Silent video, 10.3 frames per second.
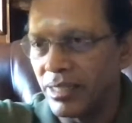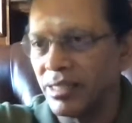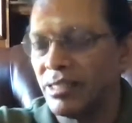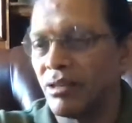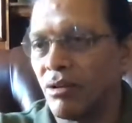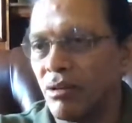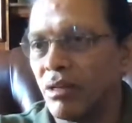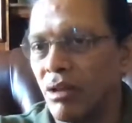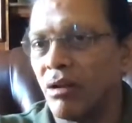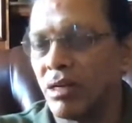These are all
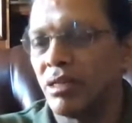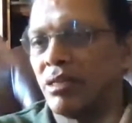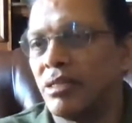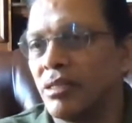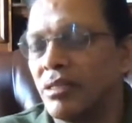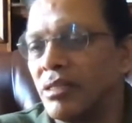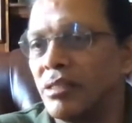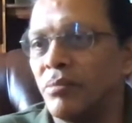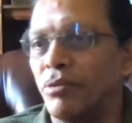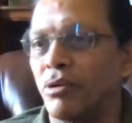not
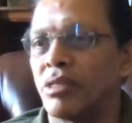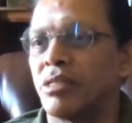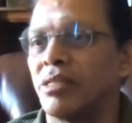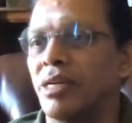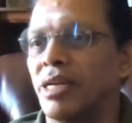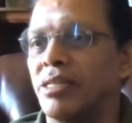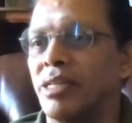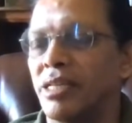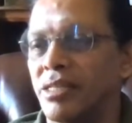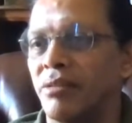the purest and the
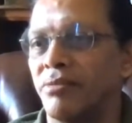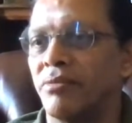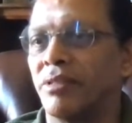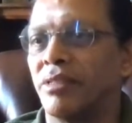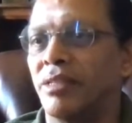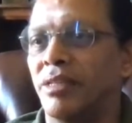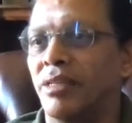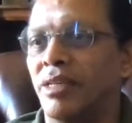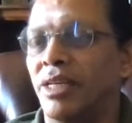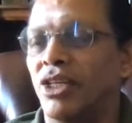hygienic stuff.
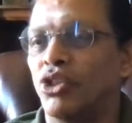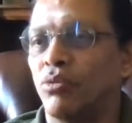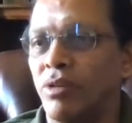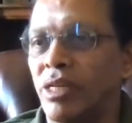So we